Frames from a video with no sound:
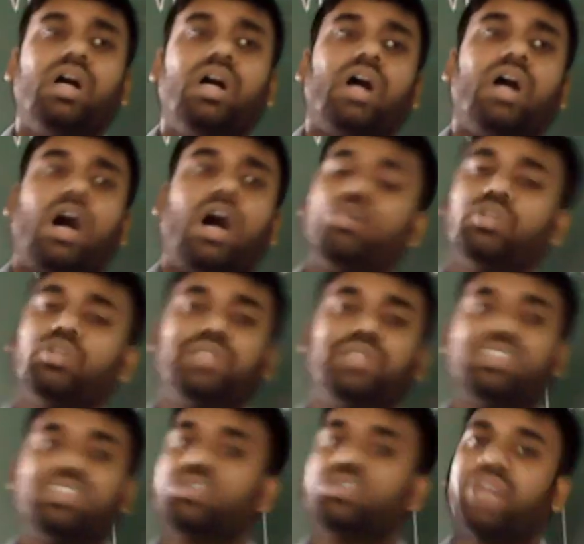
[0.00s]
Out of this,
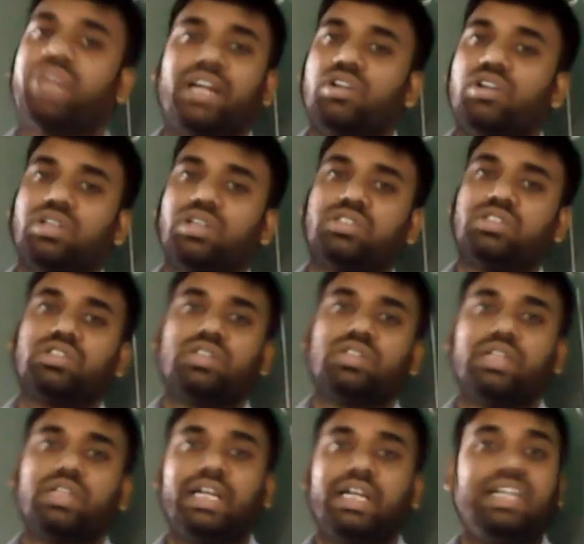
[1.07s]
you cannot
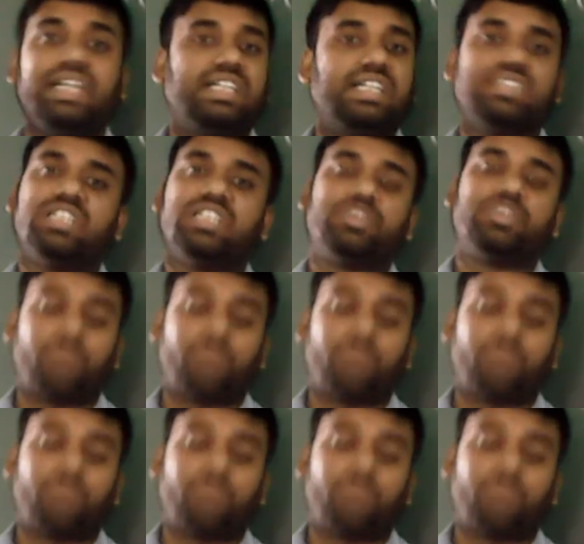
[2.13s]
increase its